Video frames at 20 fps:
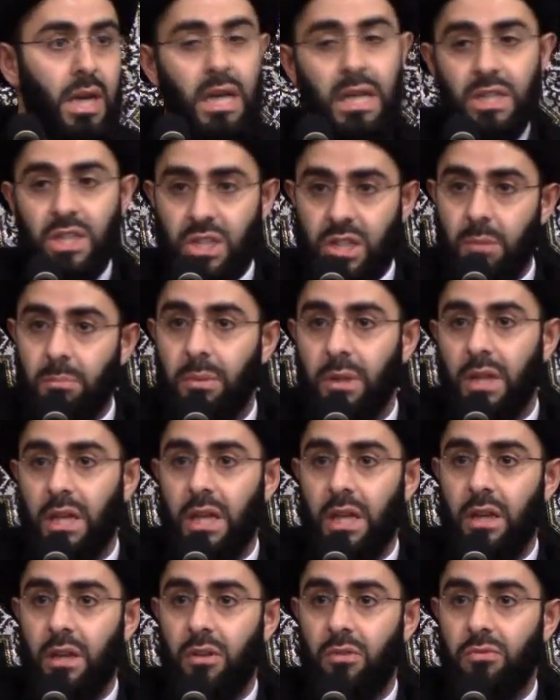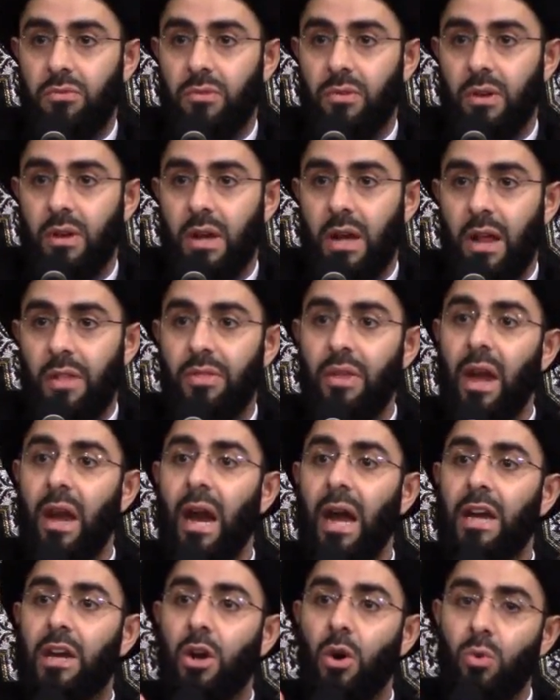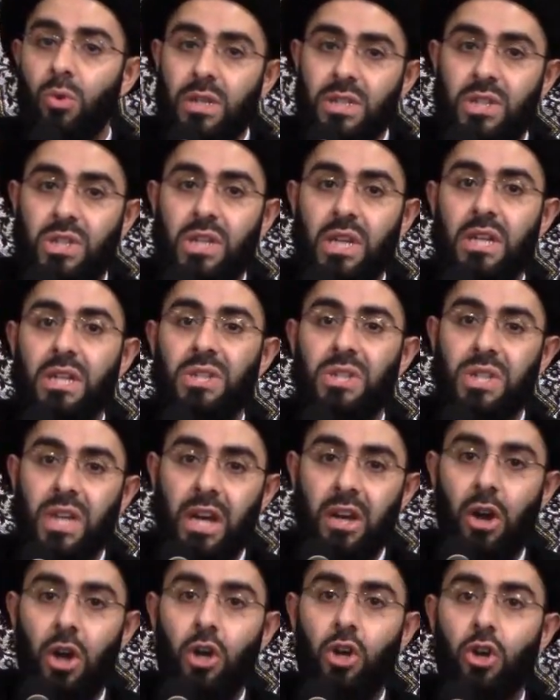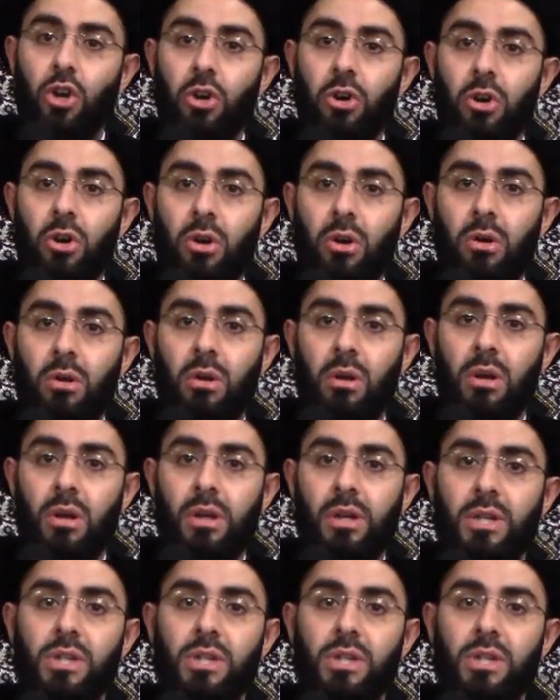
is to believe that a coincidence can occur